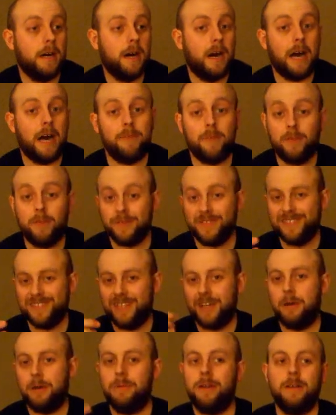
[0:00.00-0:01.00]
I've obviously
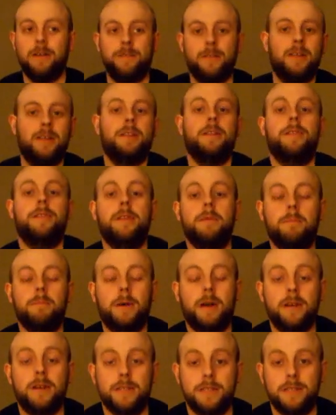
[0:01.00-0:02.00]
come here for like theme
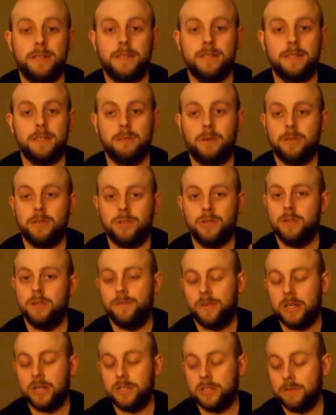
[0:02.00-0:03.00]
parks at Disney World,
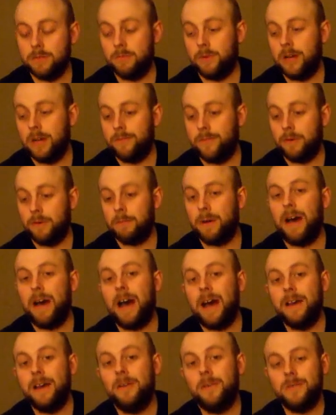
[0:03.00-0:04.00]
Universal and whatever, but
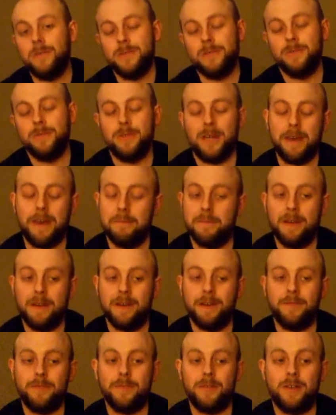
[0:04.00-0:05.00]
I also came
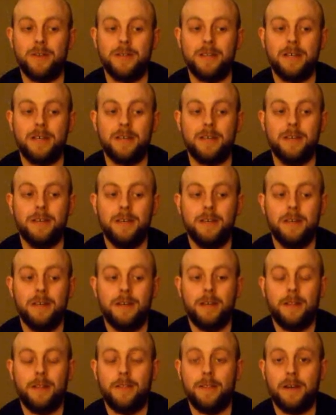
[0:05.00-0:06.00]
here for the
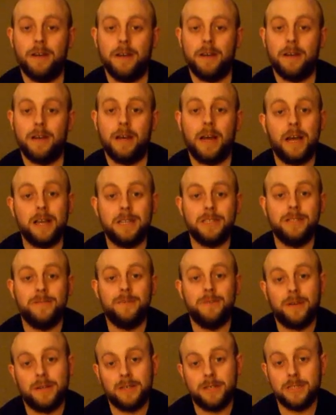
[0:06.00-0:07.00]
action
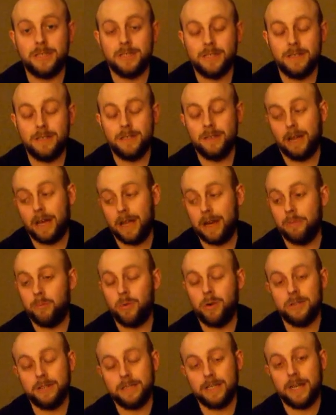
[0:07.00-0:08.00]
figures, and I'm
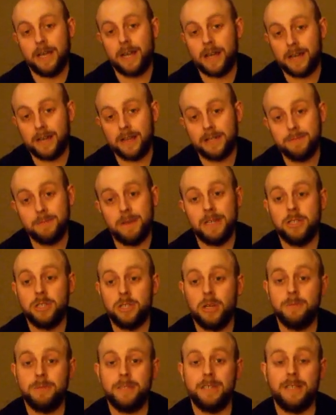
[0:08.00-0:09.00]
wanting to hit as many
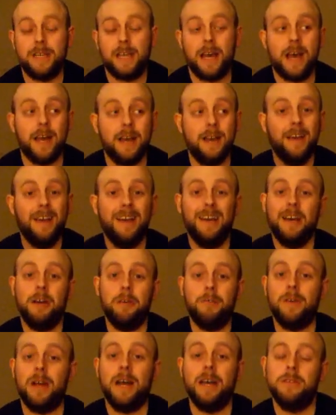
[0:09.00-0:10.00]
shops as I can.
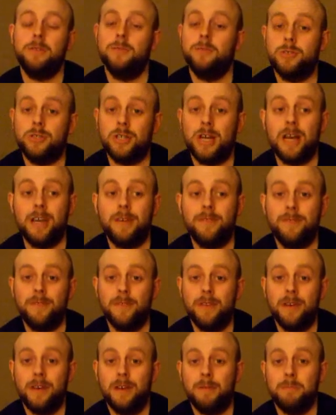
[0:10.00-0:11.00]
However, I don't drive,
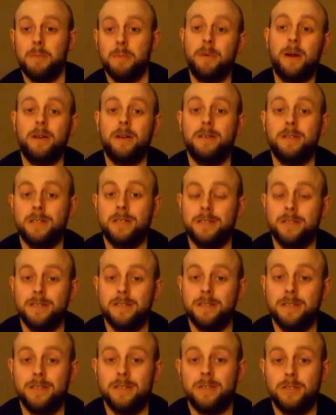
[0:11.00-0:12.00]
my partner doesn't
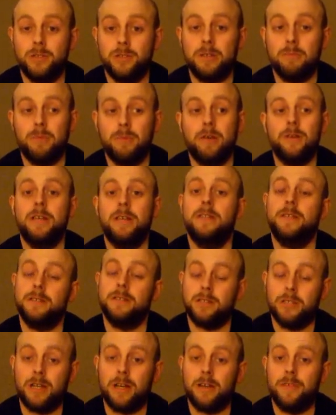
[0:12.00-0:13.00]
drive, well he does
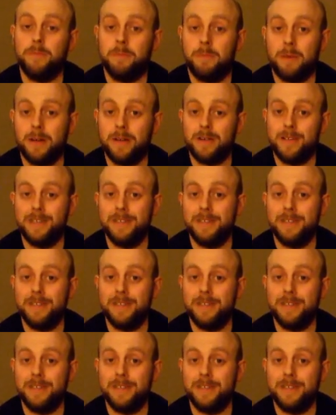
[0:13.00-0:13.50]
drive, but